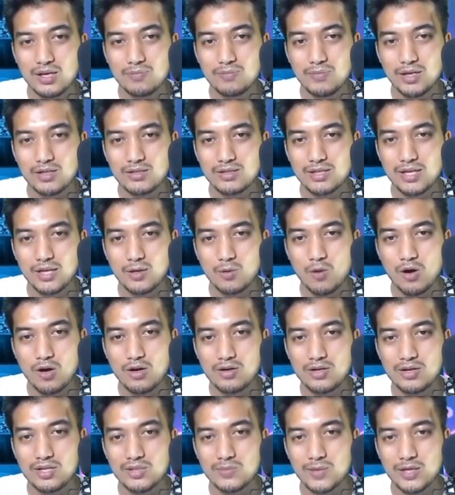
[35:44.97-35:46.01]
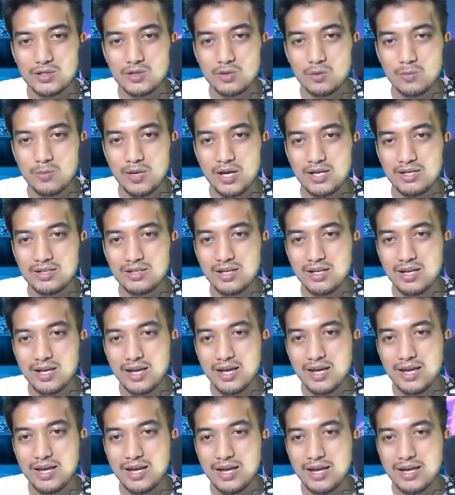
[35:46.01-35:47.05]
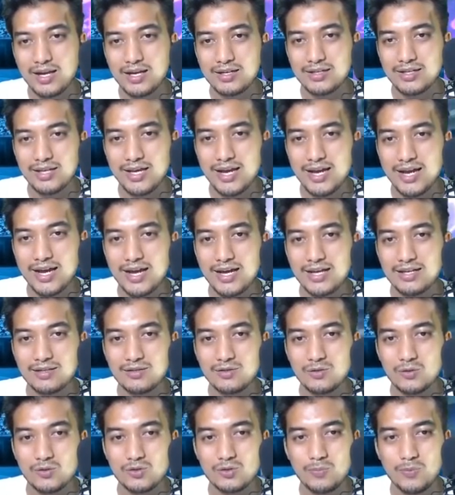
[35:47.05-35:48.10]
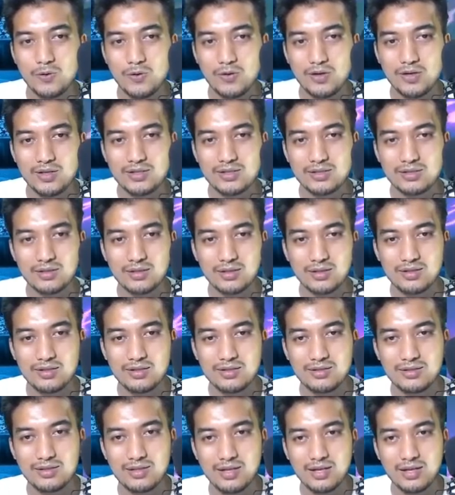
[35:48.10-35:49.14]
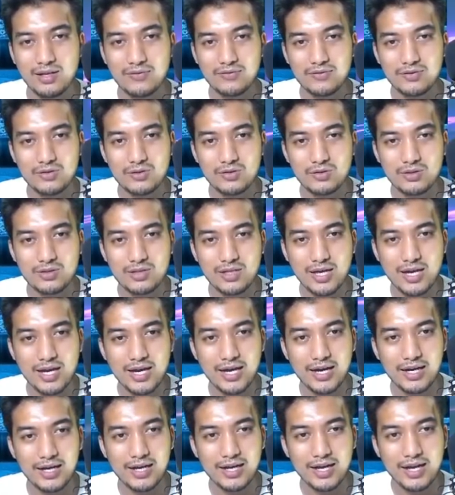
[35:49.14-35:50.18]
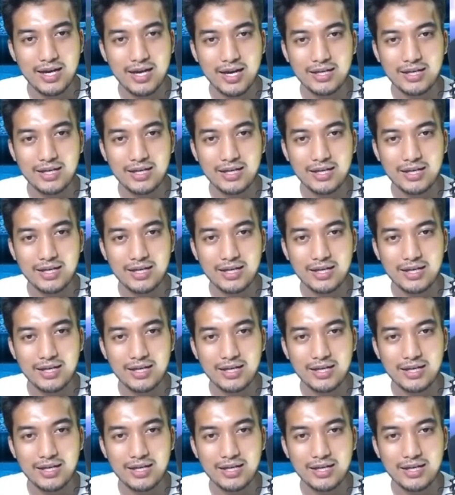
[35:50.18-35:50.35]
Because like water is my domain, and yeah, those opponents uh, deserved to die.